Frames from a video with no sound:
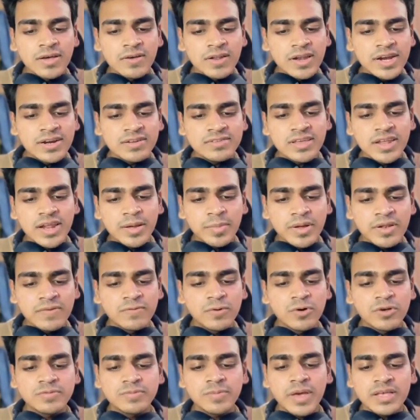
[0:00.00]
Let's enable
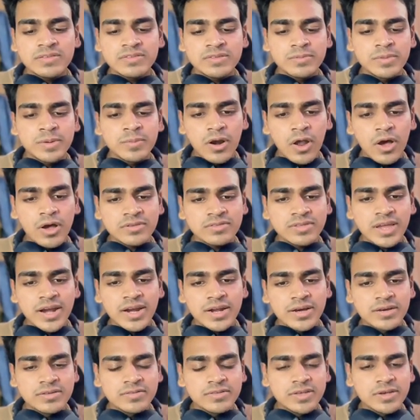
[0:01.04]
force maximum locks
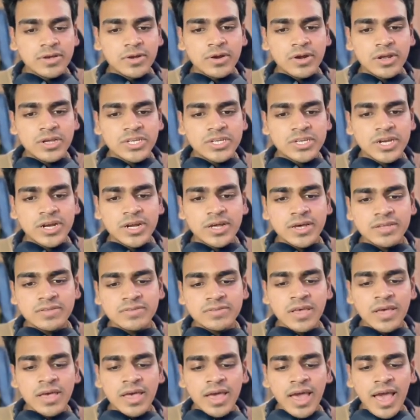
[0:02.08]
and asynchronous shaders.